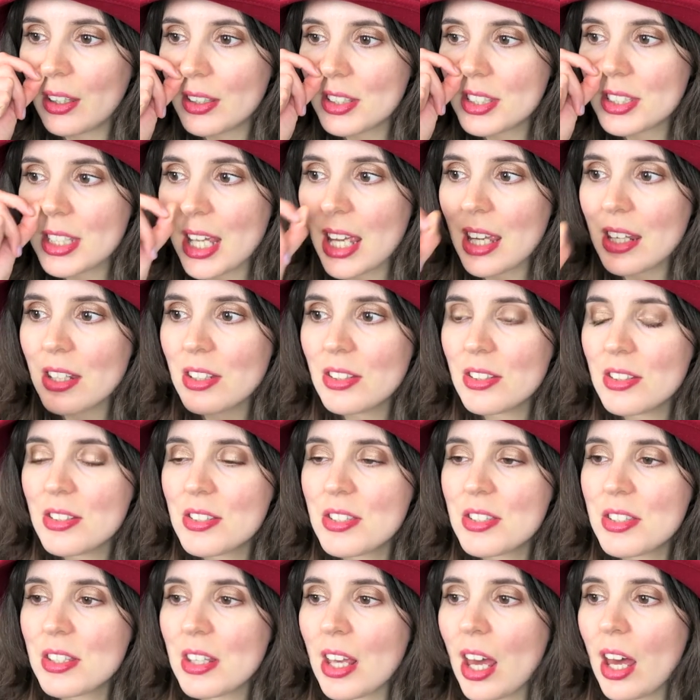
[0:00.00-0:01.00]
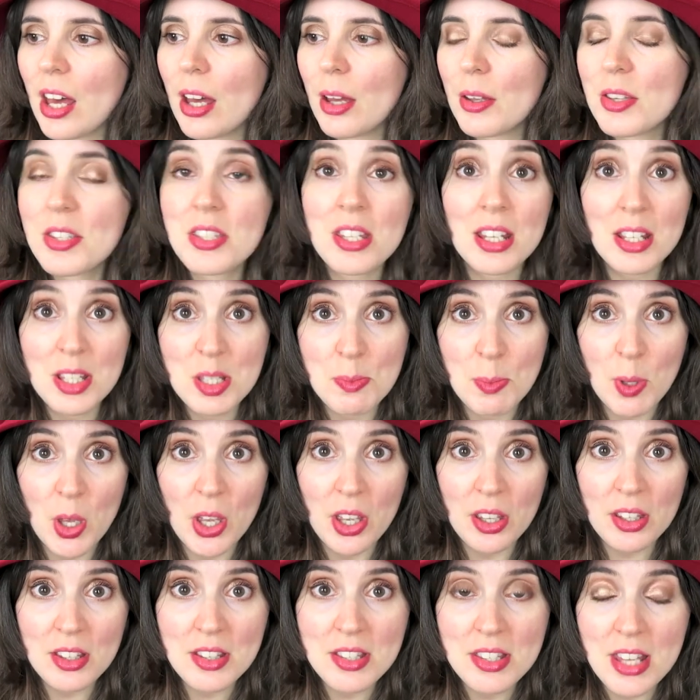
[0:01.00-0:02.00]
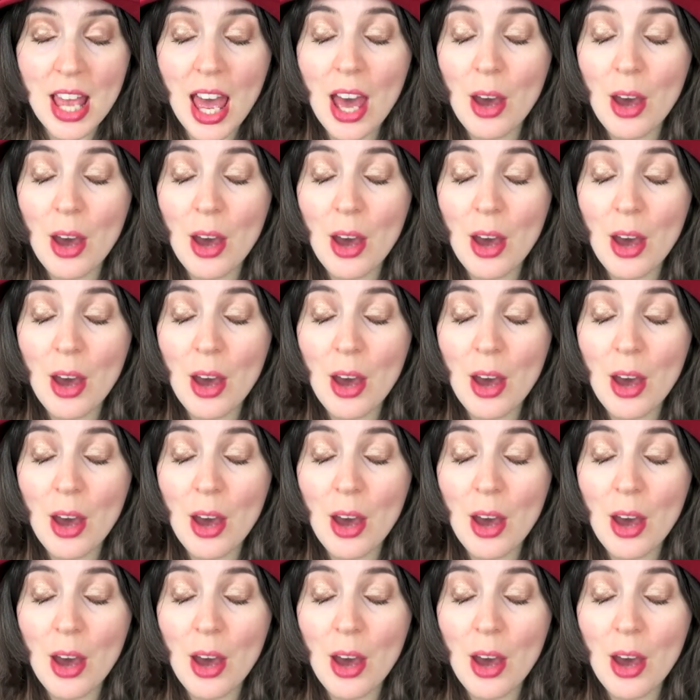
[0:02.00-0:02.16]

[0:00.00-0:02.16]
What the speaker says: send six books